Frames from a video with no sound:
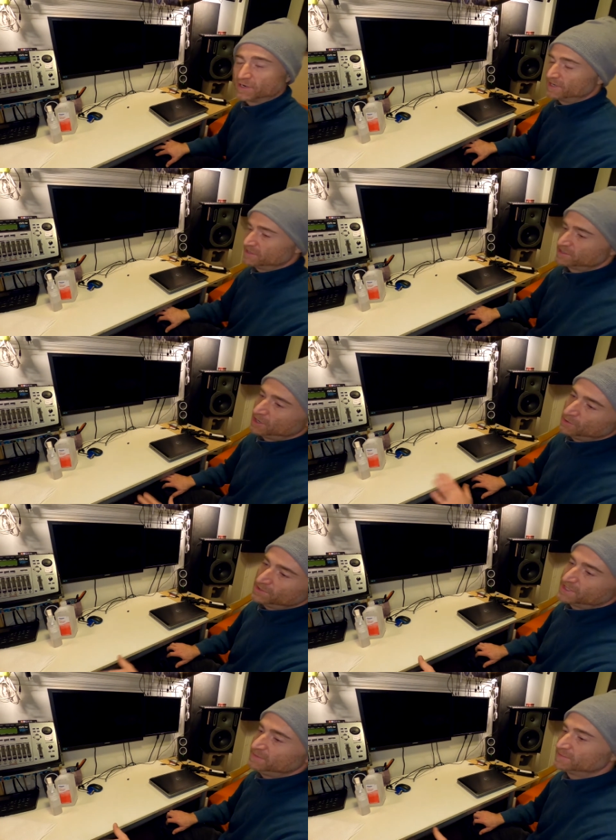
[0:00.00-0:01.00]
but I just
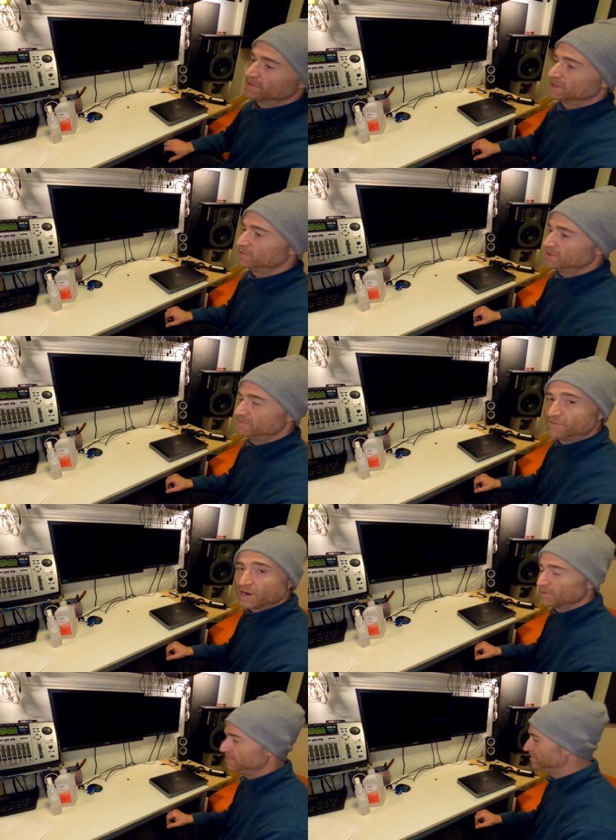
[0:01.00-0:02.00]
always keep the liquid far away